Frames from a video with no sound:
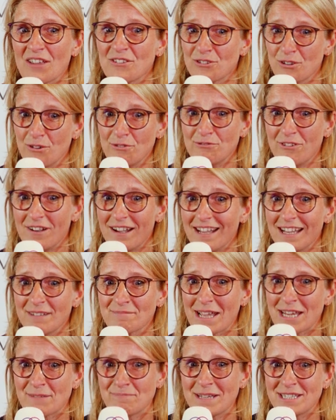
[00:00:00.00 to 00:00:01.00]
So far,
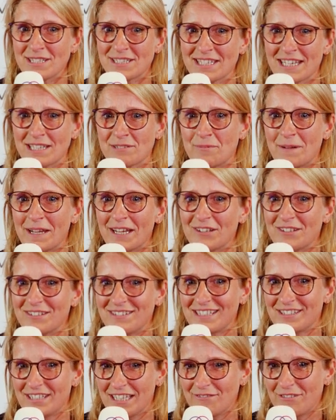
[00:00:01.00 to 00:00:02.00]
my best
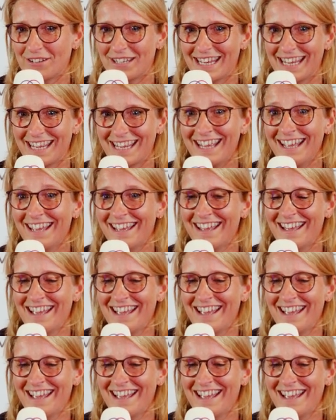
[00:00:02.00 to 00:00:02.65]
experience this evening,